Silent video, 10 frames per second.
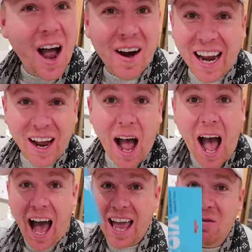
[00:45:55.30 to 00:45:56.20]
All right,
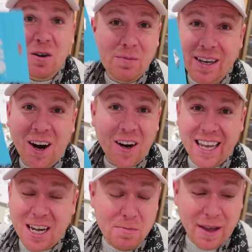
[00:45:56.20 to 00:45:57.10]
I will be our
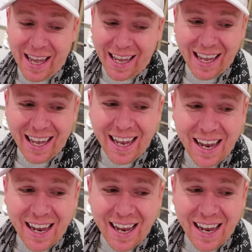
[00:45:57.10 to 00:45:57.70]
guinea pig.